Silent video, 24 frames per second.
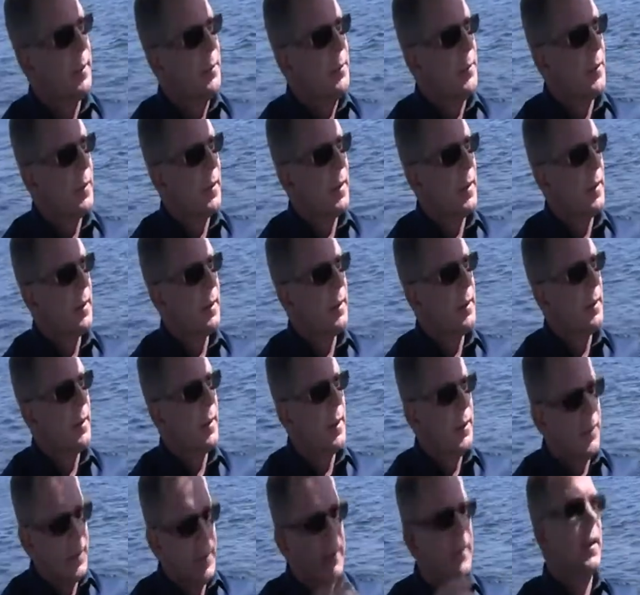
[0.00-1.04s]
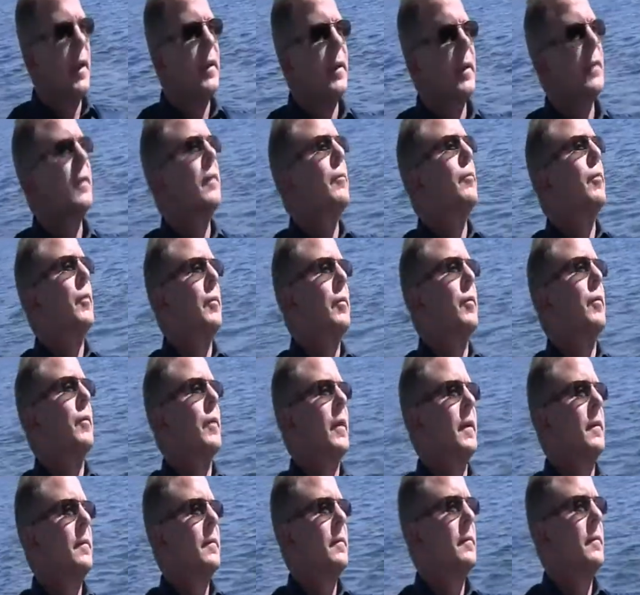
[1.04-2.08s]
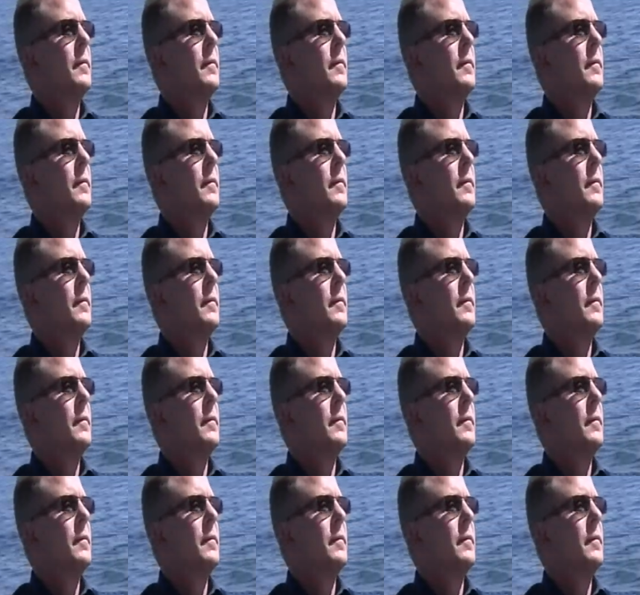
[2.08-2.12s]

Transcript: mm. if it's done in the proper way.